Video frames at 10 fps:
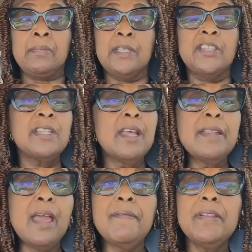She
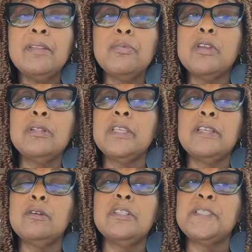doesn't have any real
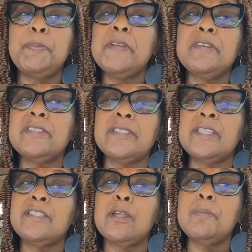legal experience
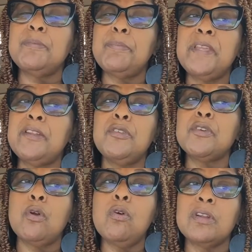in terms of being on
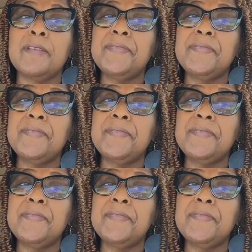the court.